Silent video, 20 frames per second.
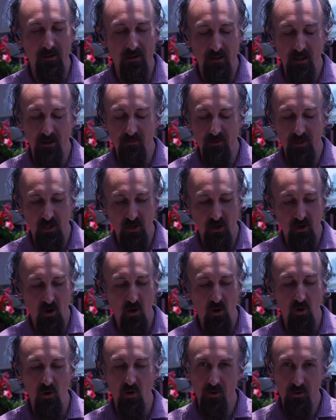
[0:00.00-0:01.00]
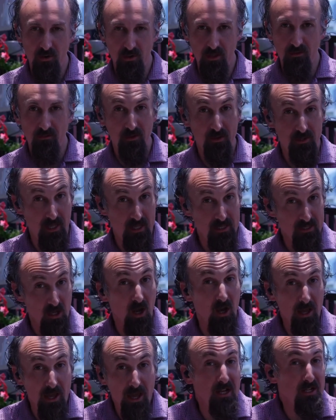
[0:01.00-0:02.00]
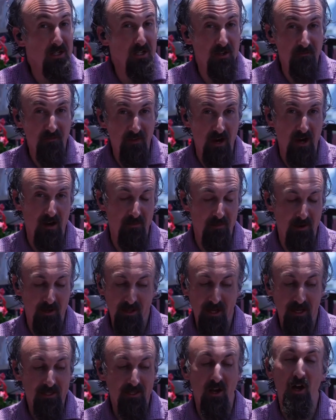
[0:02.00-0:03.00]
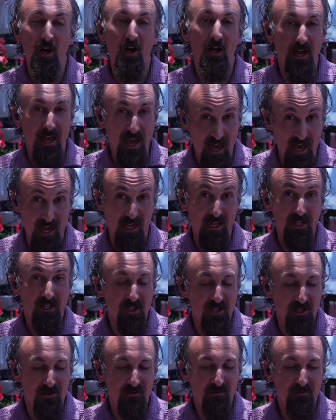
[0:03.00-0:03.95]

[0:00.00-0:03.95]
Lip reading: That was your whole, that's all edge environment. That's all edge,